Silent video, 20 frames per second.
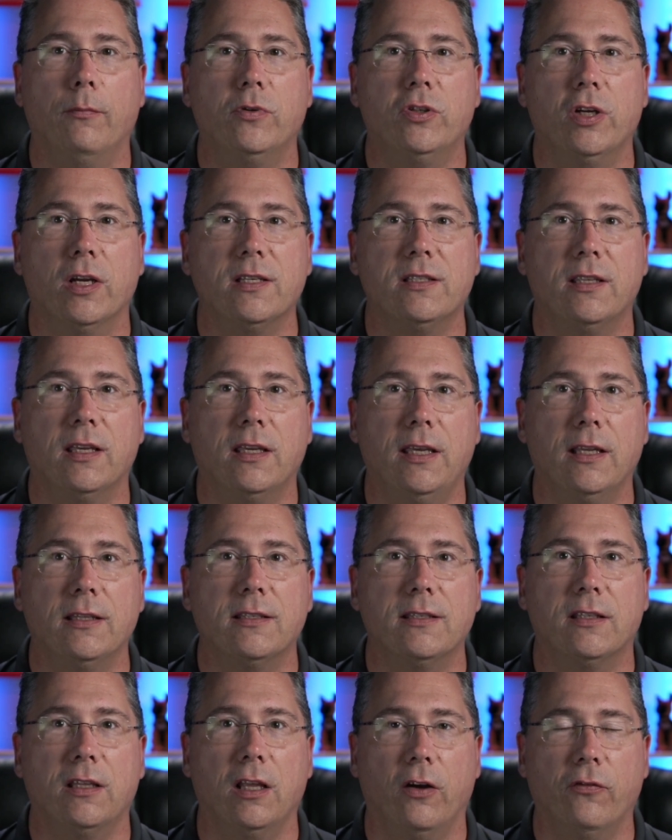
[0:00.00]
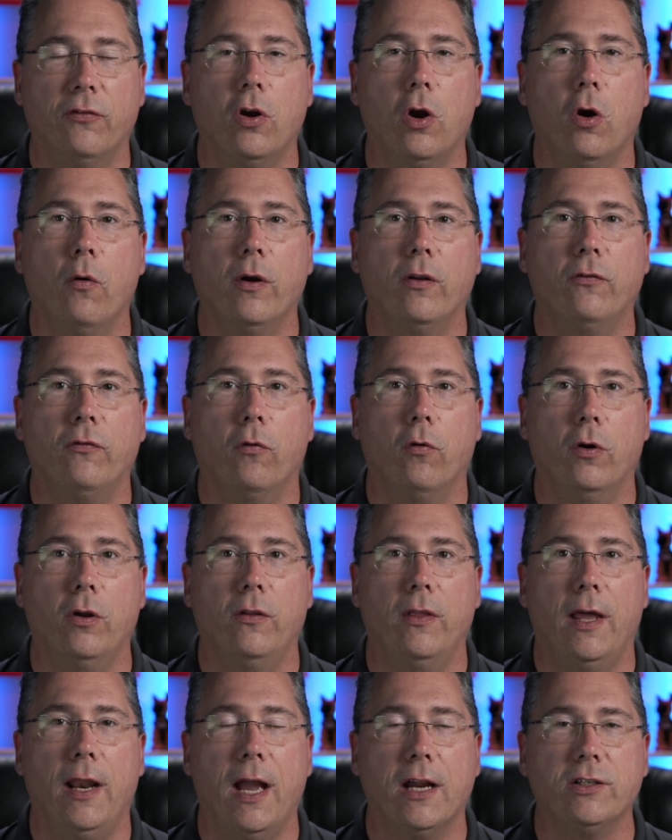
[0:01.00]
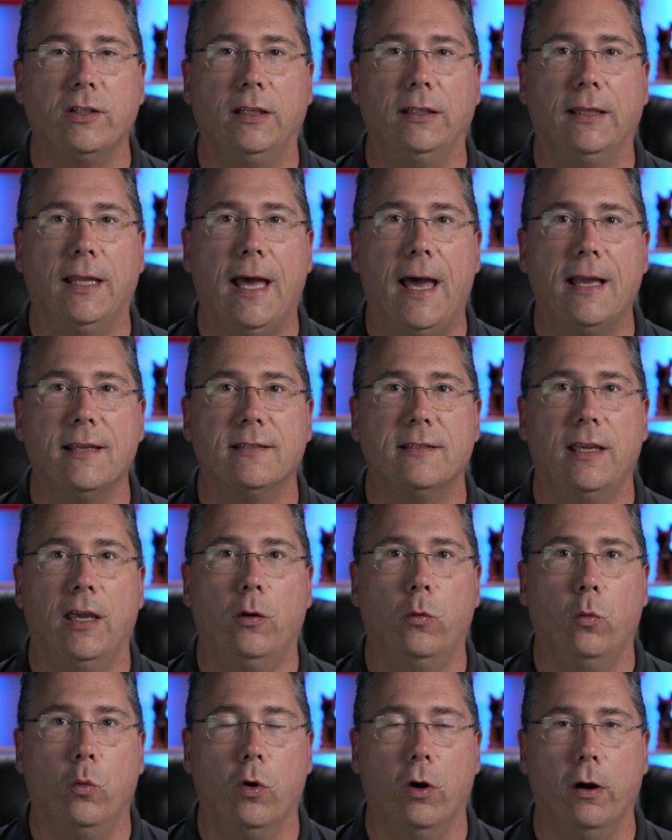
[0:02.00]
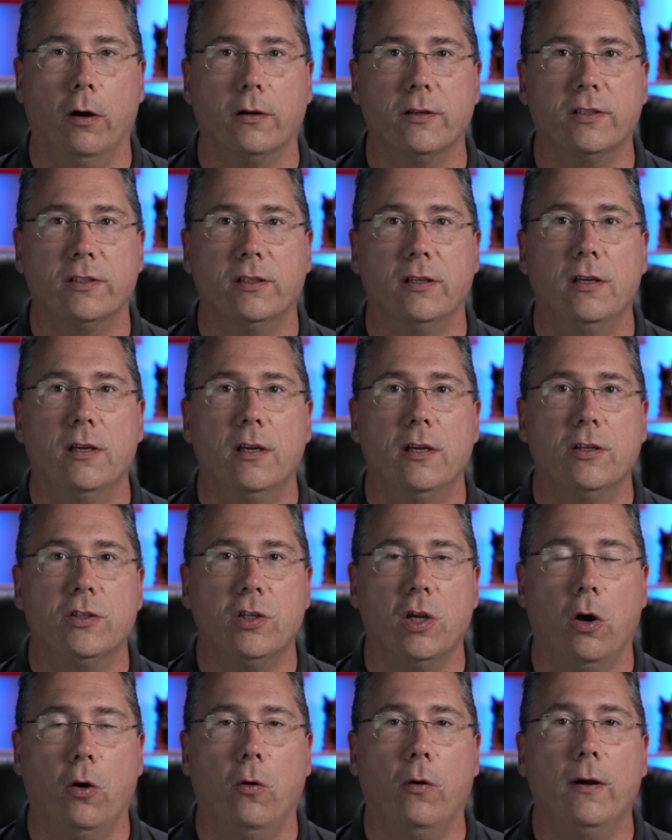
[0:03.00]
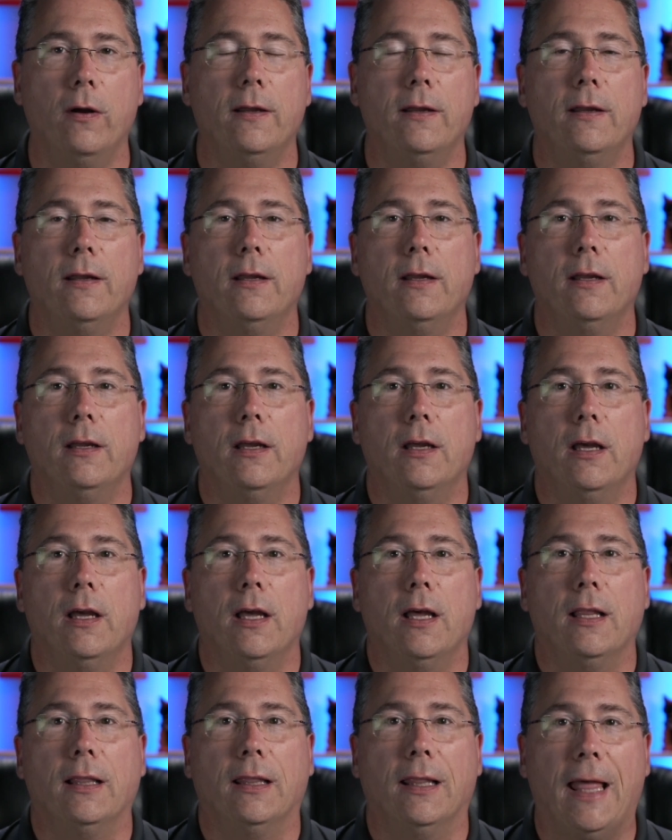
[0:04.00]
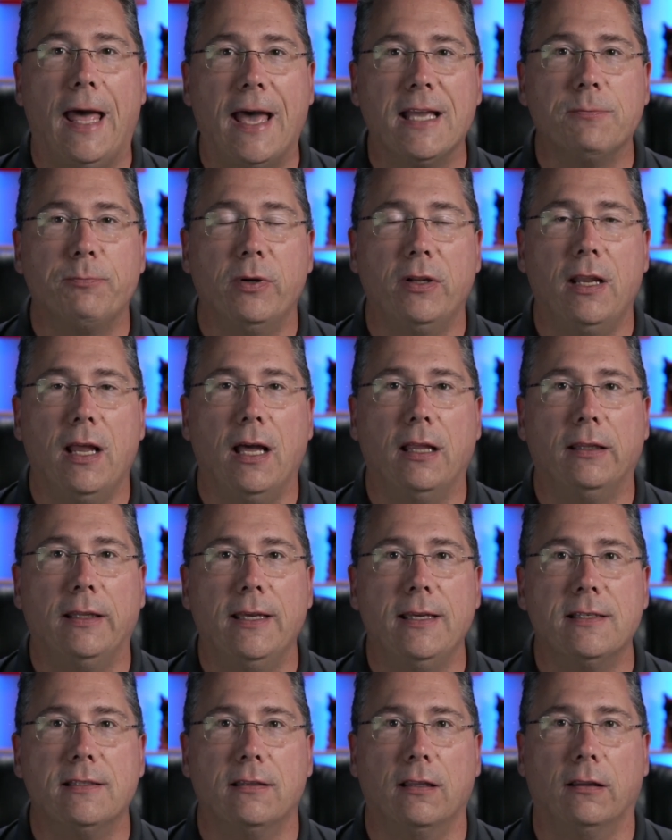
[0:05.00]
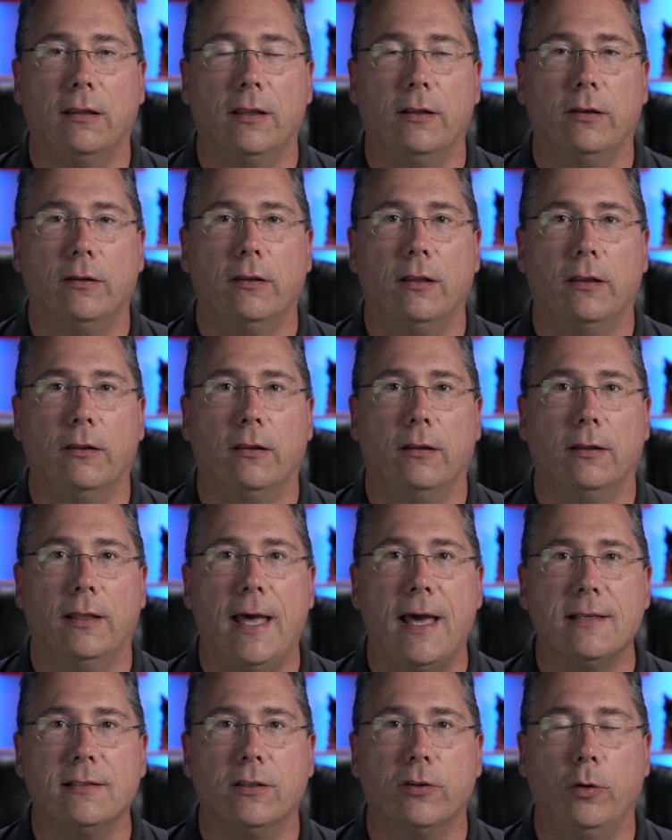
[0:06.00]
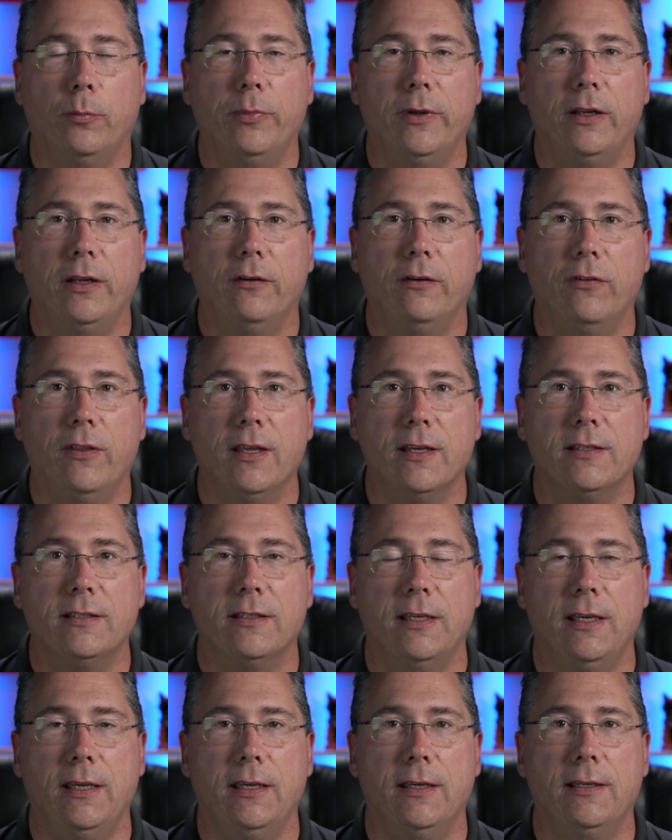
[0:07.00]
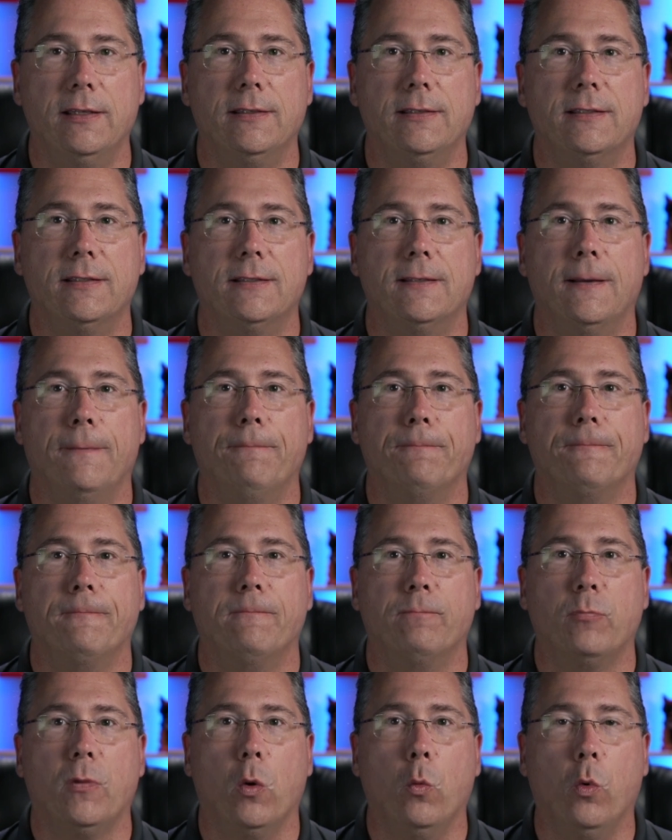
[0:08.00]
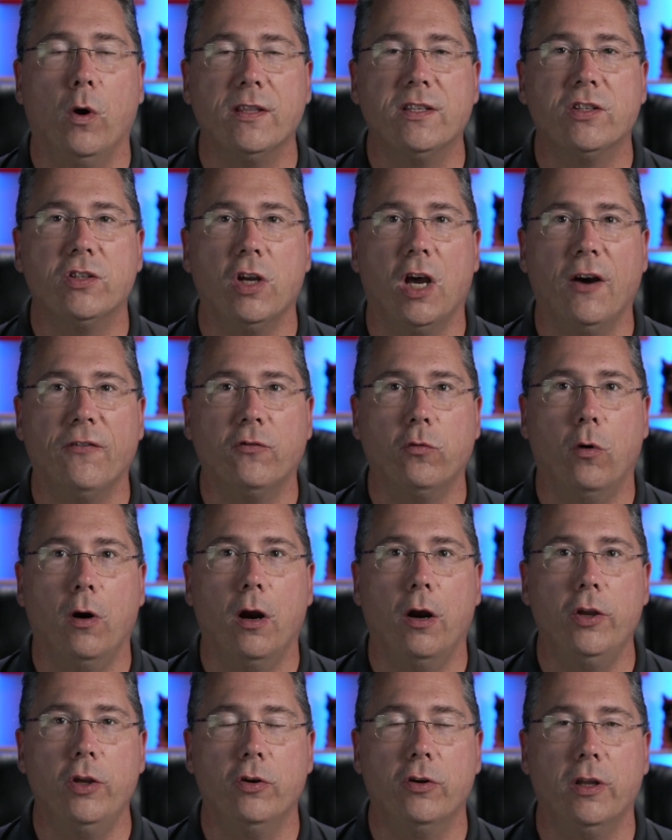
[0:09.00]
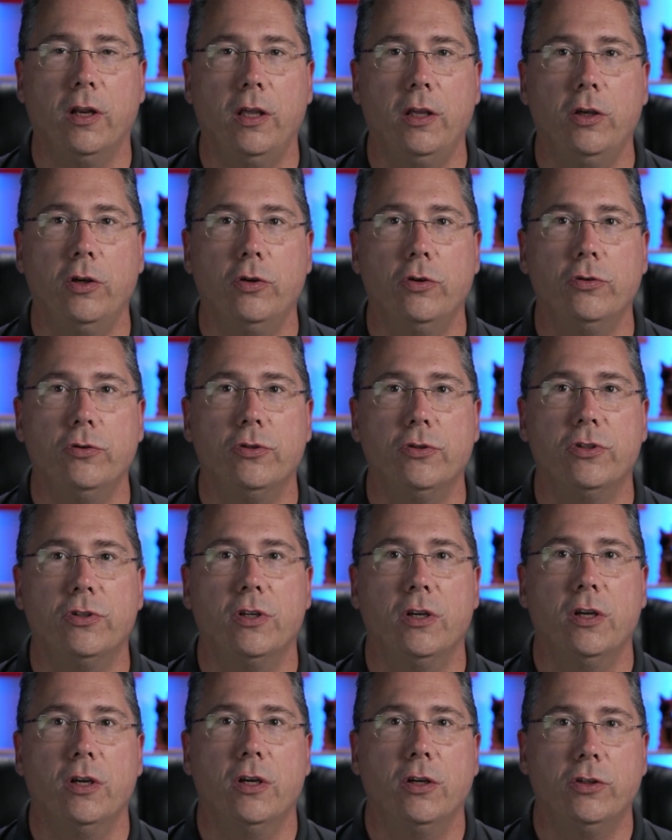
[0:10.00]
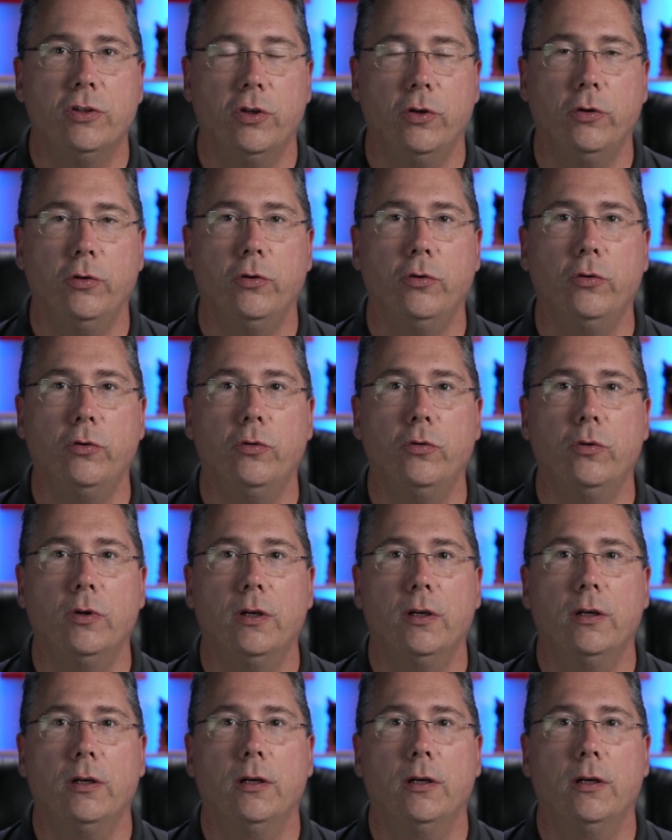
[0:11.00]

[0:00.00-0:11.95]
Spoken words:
just to get stuff going for you that actually lasts and works. So last but not least, the last little bit of this is, what software are you going to use to